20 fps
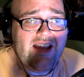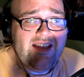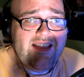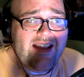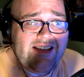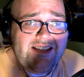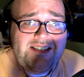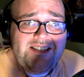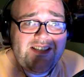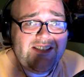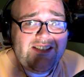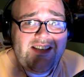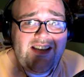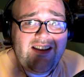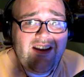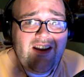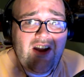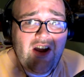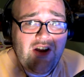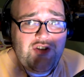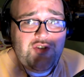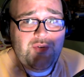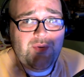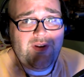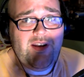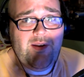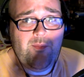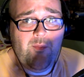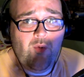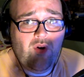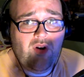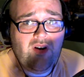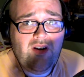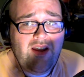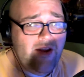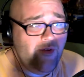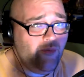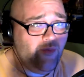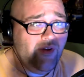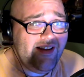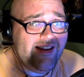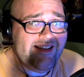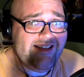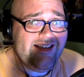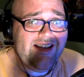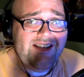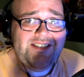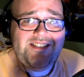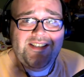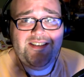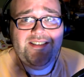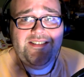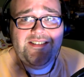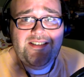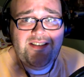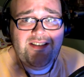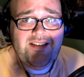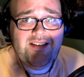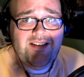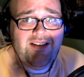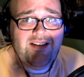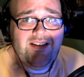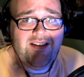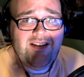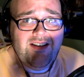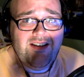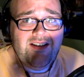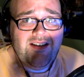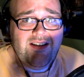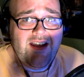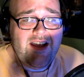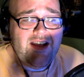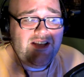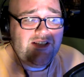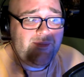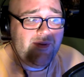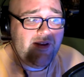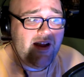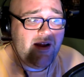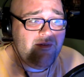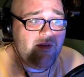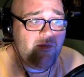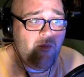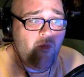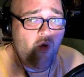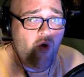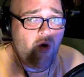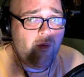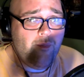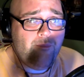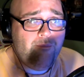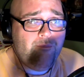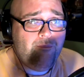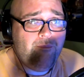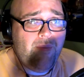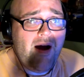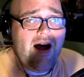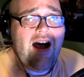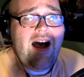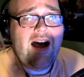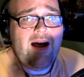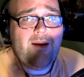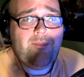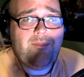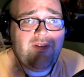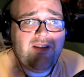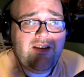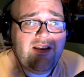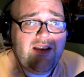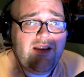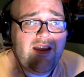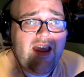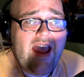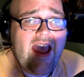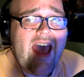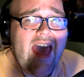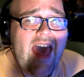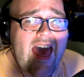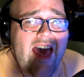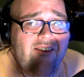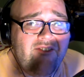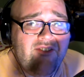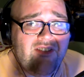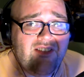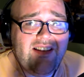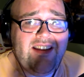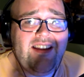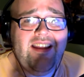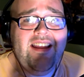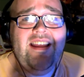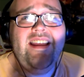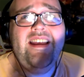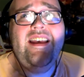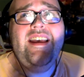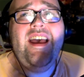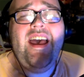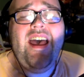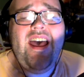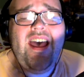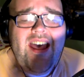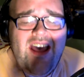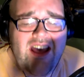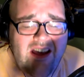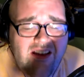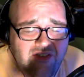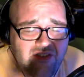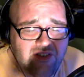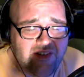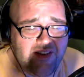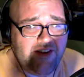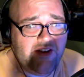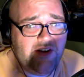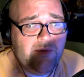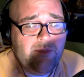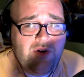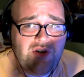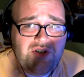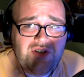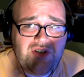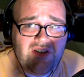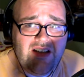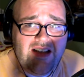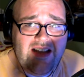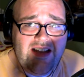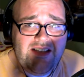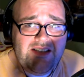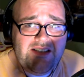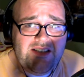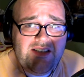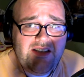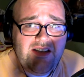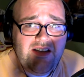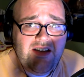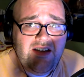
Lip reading: That doesn't sound like country anymore. It really doesn't. It's becoming more pop and heavily, heavily commercialized.